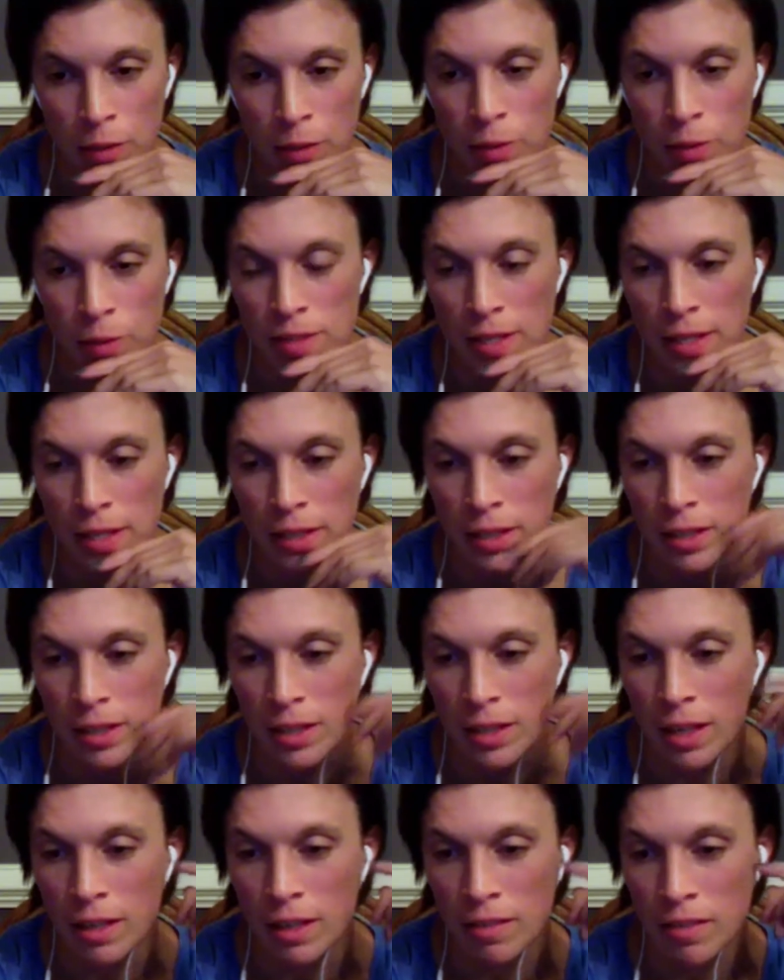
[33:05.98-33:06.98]
saying, that
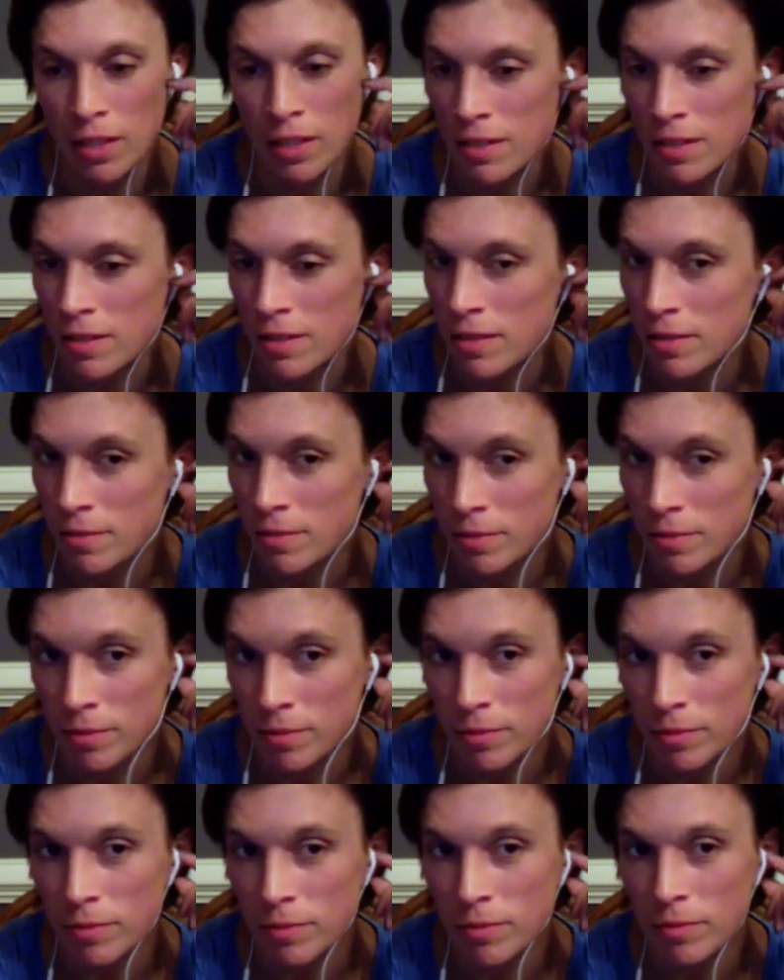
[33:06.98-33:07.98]
none of this,
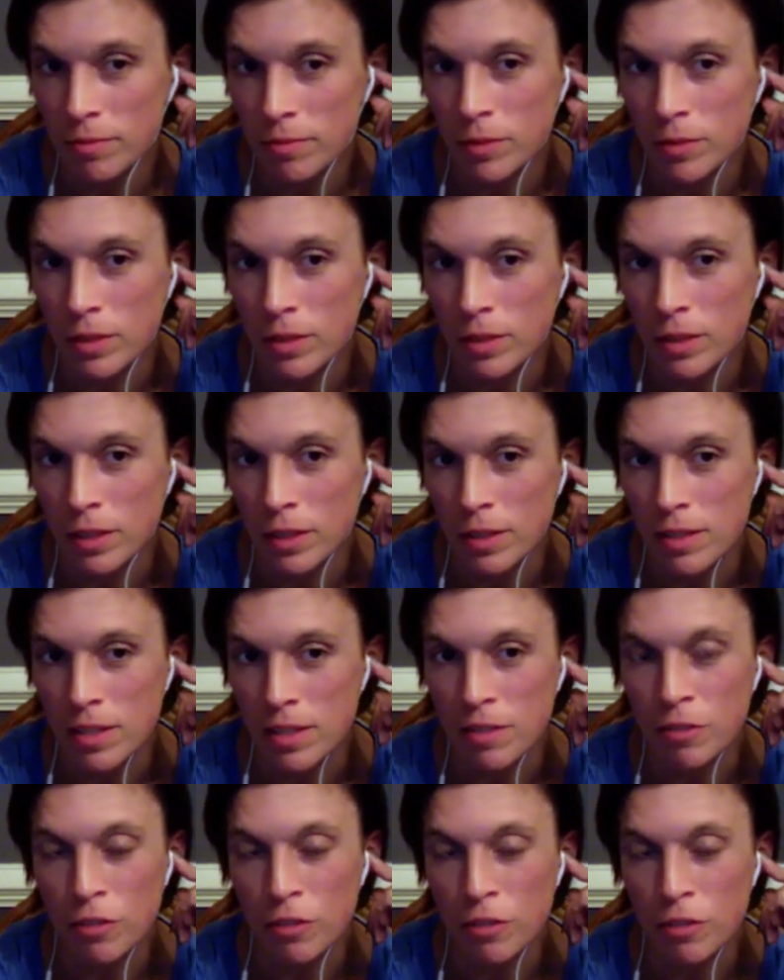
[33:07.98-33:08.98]
it's
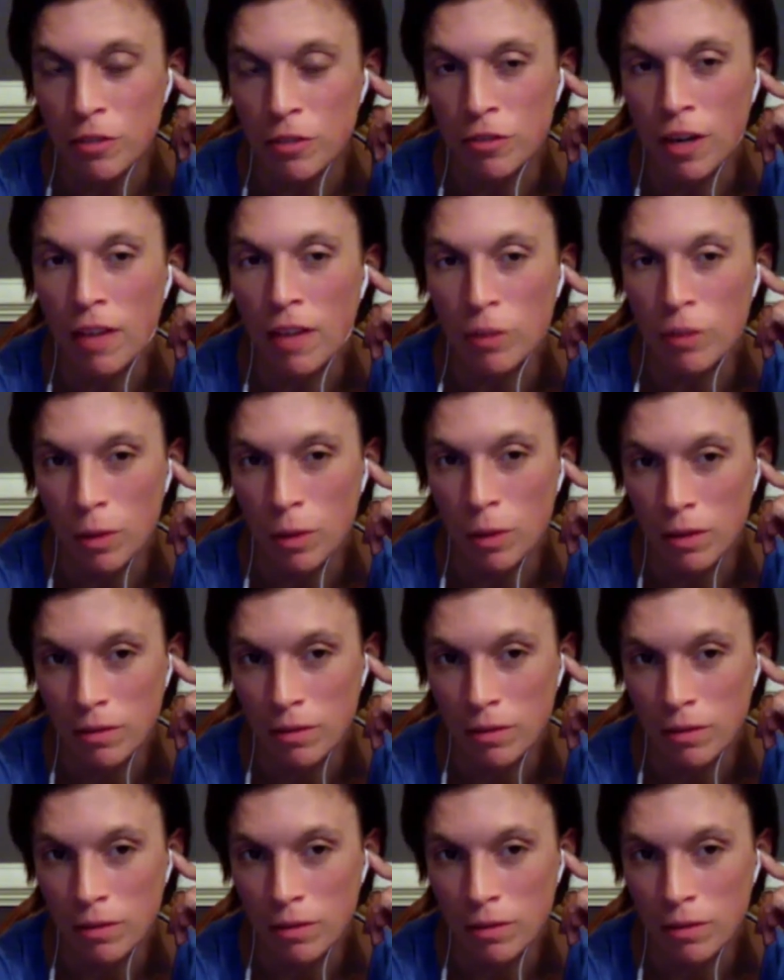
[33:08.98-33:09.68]
different for everyone.